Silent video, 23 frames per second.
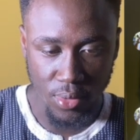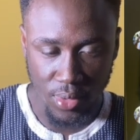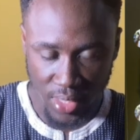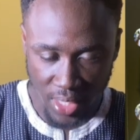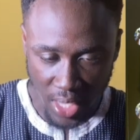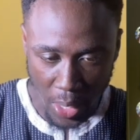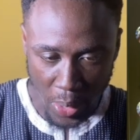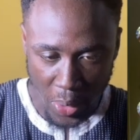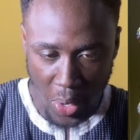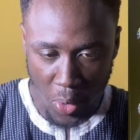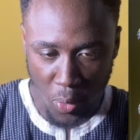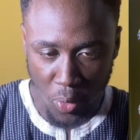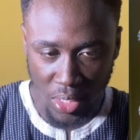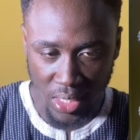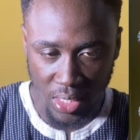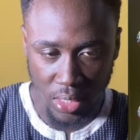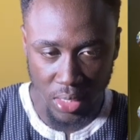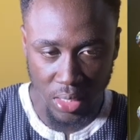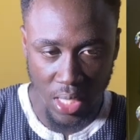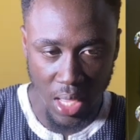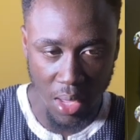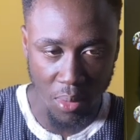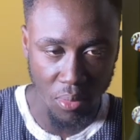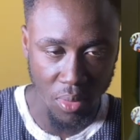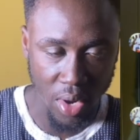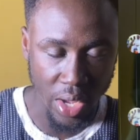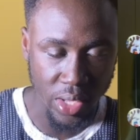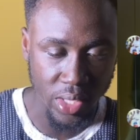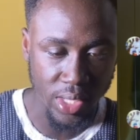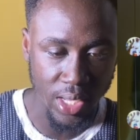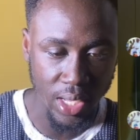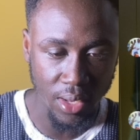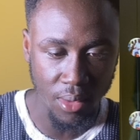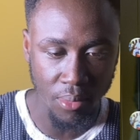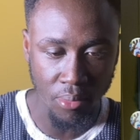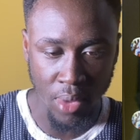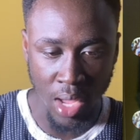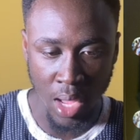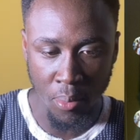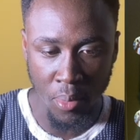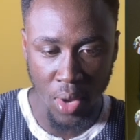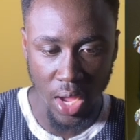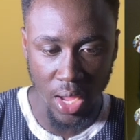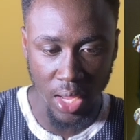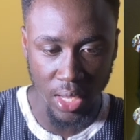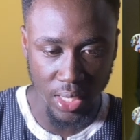See, I questions that I'm writing in my
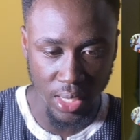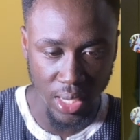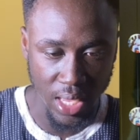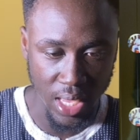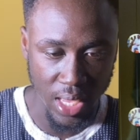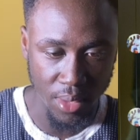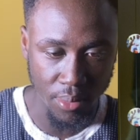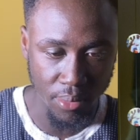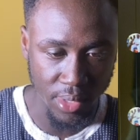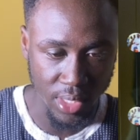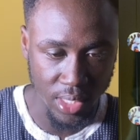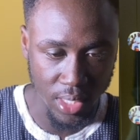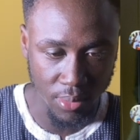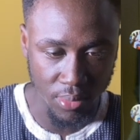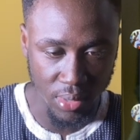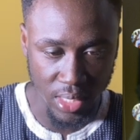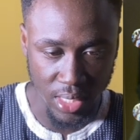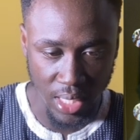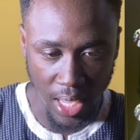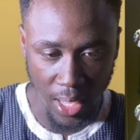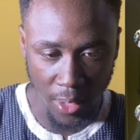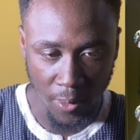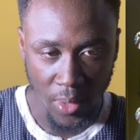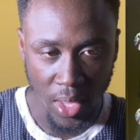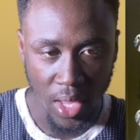bag, bisa.